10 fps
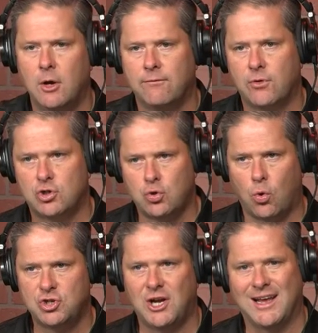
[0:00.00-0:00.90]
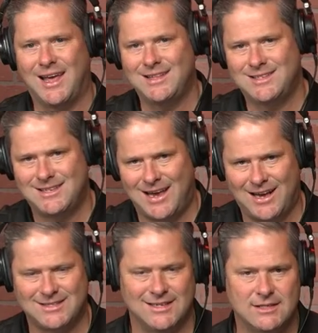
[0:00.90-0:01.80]
for Georgia against
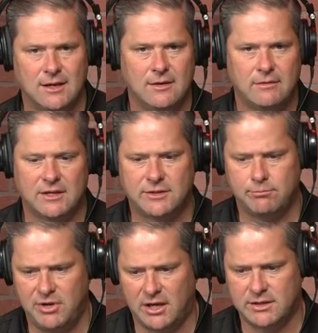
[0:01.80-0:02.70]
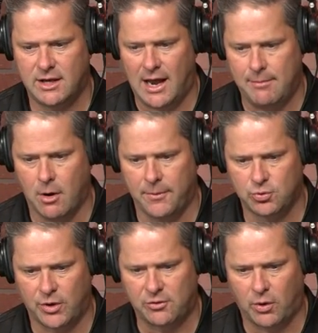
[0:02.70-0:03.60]
Texas that's the biggest game on the
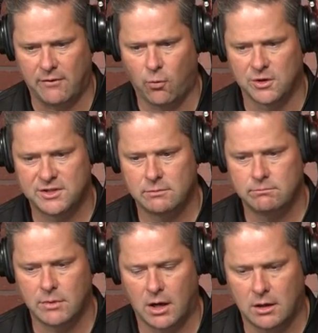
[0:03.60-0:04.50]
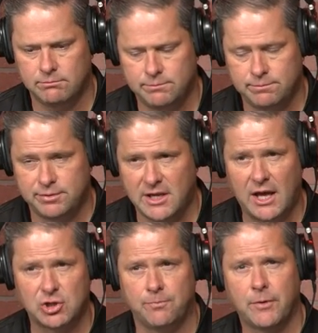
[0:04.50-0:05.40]
2024
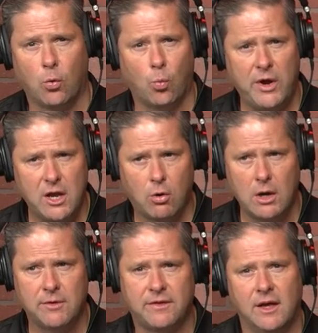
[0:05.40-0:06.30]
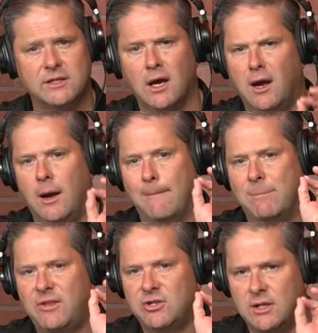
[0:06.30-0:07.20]
schedule. We agree with this,
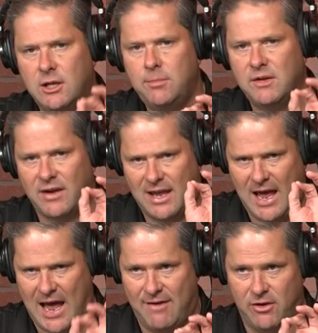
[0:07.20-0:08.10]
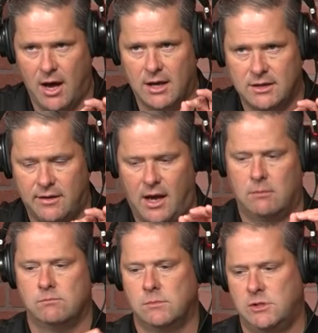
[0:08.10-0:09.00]
but there's a little bit of a caveat to that.
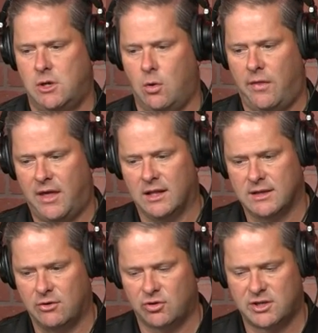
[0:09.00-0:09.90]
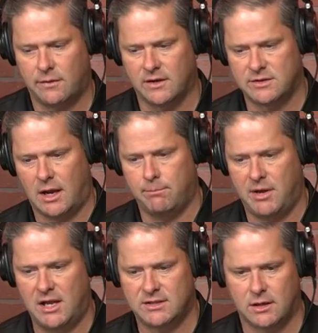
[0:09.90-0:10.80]
You know, I think it's interesting in the same
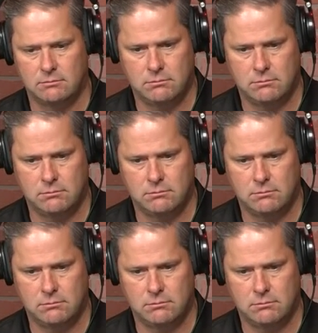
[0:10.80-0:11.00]
piece at